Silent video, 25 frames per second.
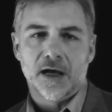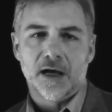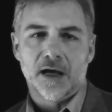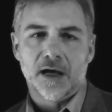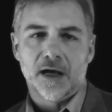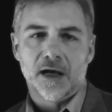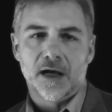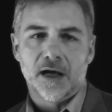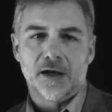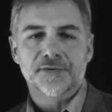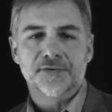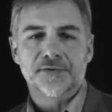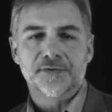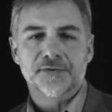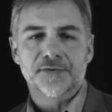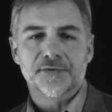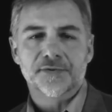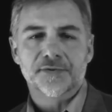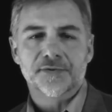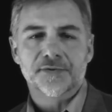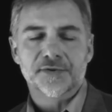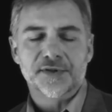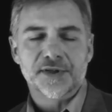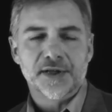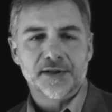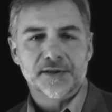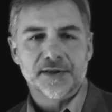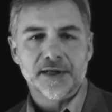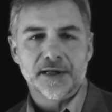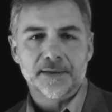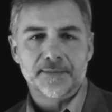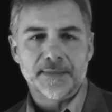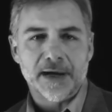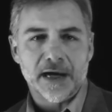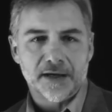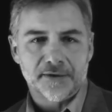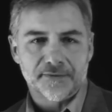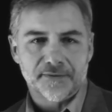Now, the interesting thing
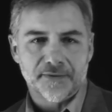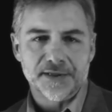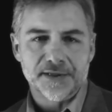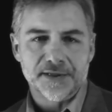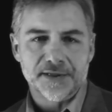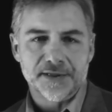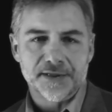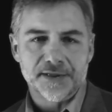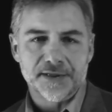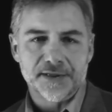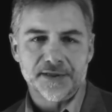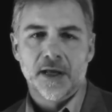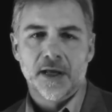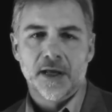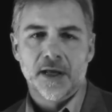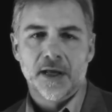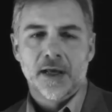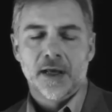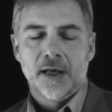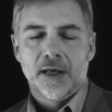about it for us is